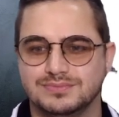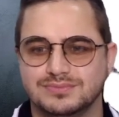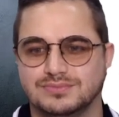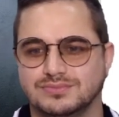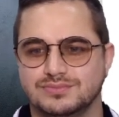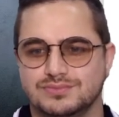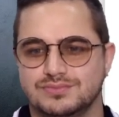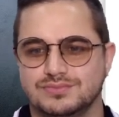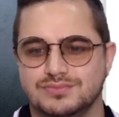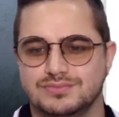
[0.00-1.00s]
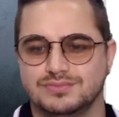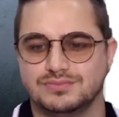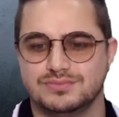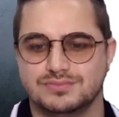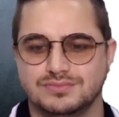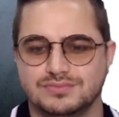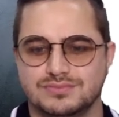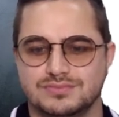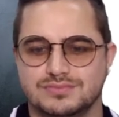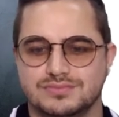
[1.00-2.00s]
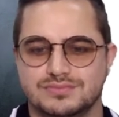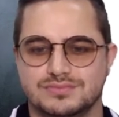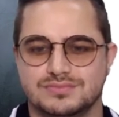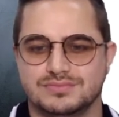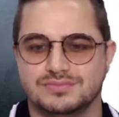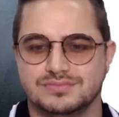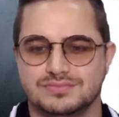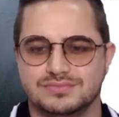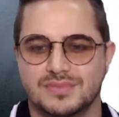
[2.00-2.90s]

Nothing is said.